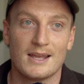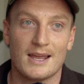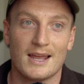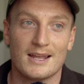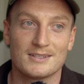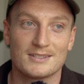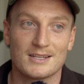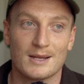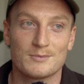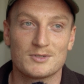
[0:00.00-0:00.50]

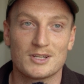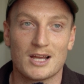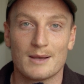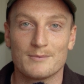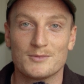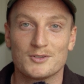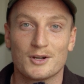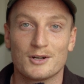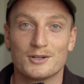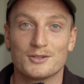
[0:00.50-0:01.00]
And
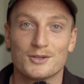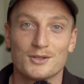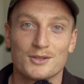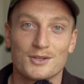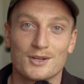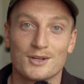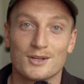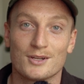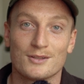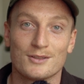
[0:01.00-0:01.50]
sometimes you got to do
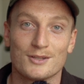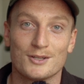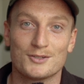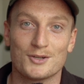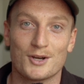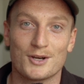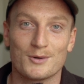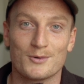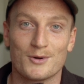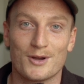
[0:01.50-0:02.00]
the
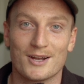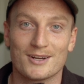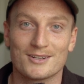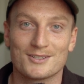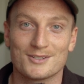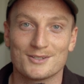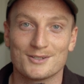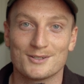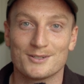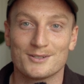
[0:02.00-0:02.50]
dirty work
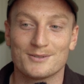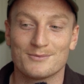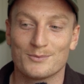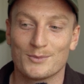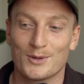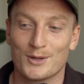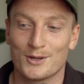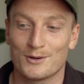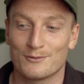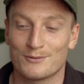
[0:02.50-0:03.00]
to
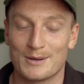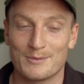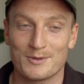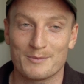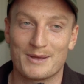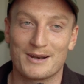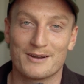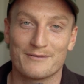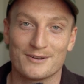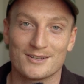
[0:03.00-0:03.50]
reap the
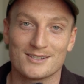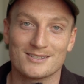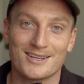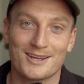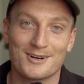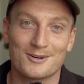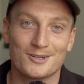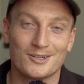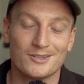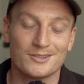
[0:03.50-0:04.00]
benefits
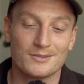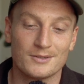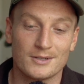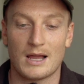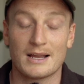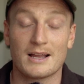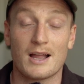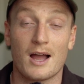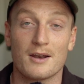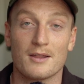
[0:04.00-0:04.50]
later on.
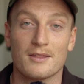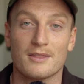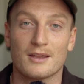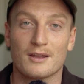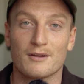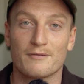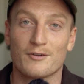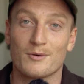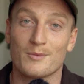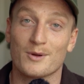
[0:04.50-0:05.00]
I kind of
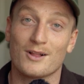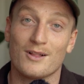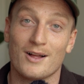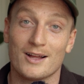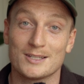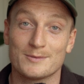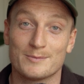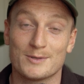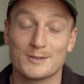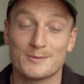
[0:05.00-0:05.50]
think it from a
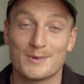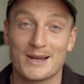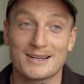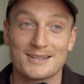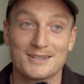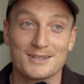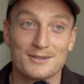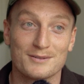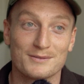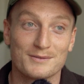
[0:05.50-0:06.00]
client's
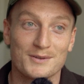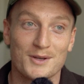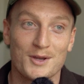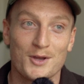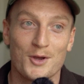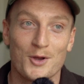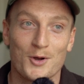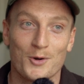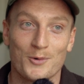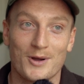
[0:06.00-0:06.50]
perspective,
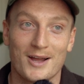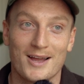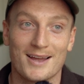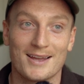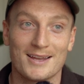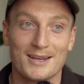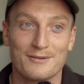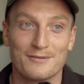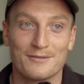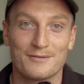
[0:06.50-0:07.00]
where
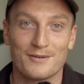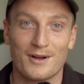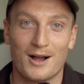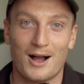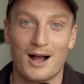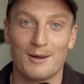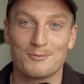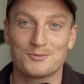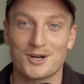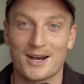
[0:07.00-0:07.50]
if
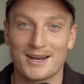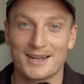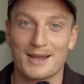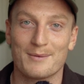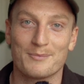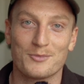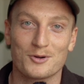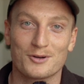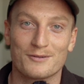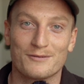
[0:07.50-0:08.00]
I'm trying to
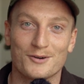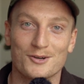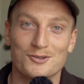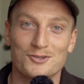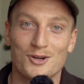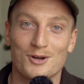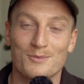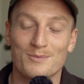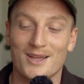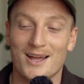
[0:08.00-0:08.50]
get booked for a
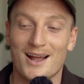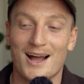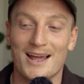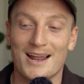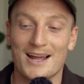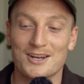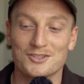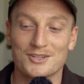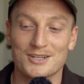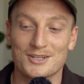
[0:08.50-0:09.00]
job that I
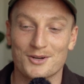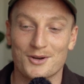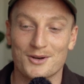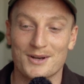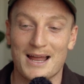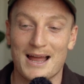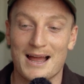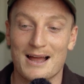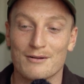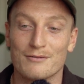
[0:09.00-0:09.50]
actually
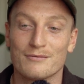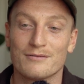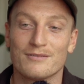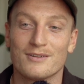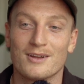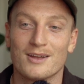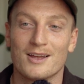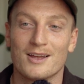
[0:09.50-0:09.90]
don't have